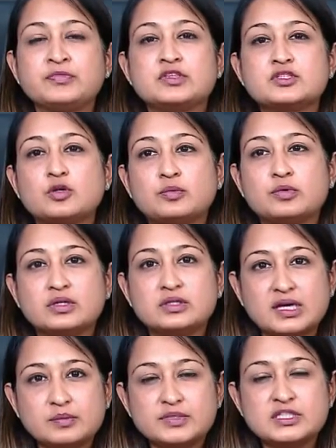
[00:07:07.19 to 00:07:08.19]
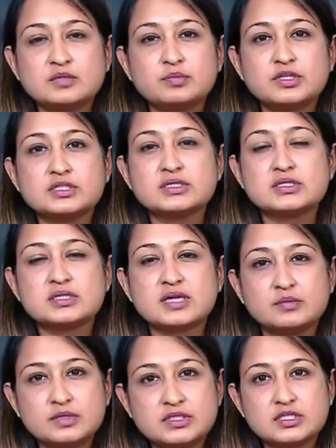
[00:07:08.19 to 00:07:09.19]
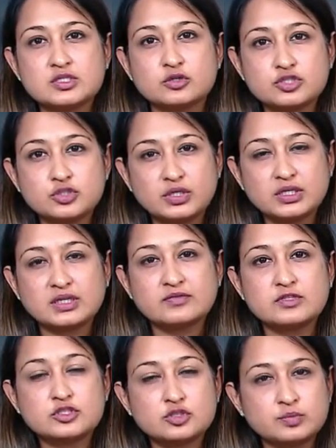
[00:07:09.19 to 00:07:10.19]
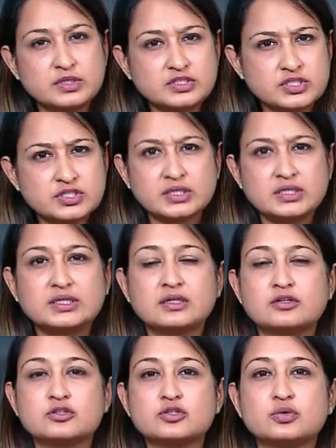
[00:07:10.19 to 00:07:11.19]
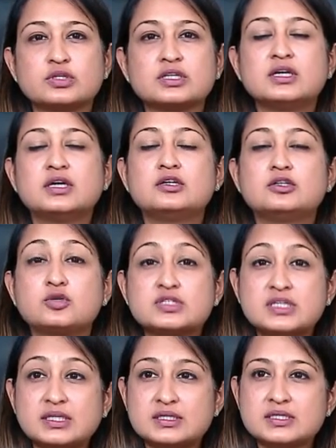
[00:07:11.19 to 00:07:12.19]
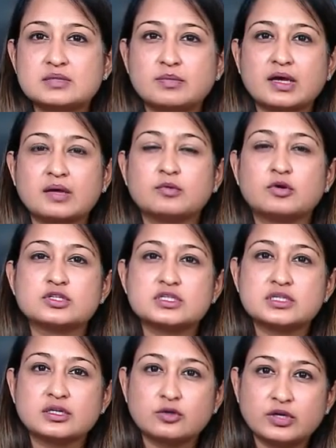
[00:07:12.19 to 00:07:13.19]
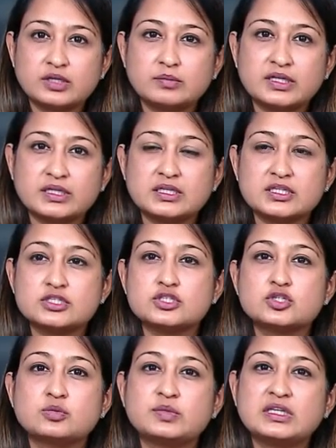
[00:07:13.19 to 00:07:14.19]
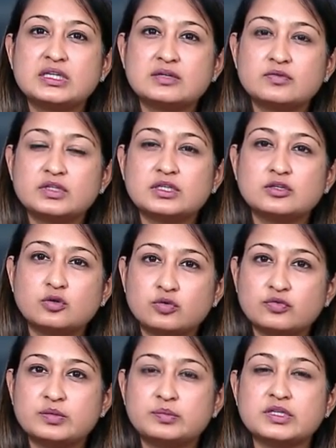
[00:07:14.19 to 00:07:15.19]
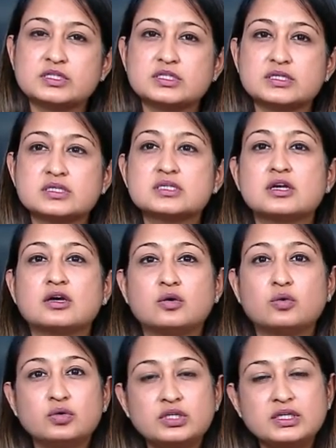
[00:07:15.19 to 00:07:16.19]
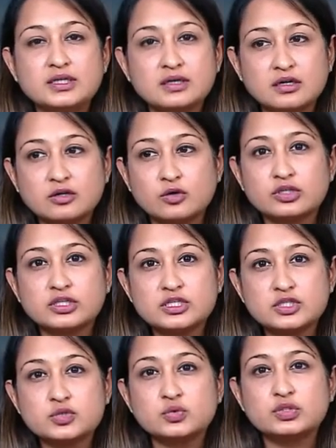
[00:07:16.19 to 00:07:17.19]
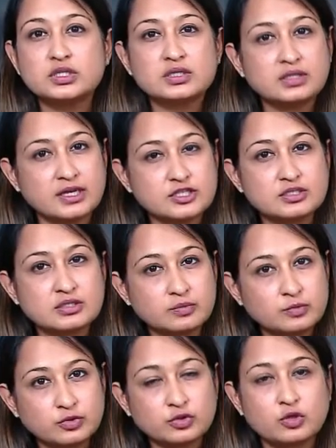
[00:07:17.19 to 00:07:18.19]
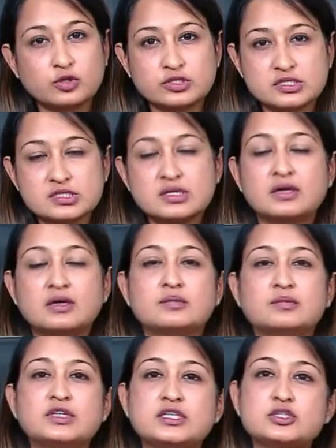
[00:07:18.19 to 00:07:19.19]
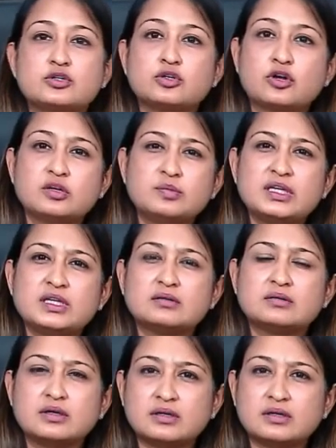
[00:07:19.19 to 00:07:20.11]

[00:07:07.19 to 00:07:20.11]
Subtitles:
So, diabetic patients, diabetes or sugar level should be strictly controlled. Tocilizumab or steroid medication should be given in COVID patients only according to the national protocols. They should not be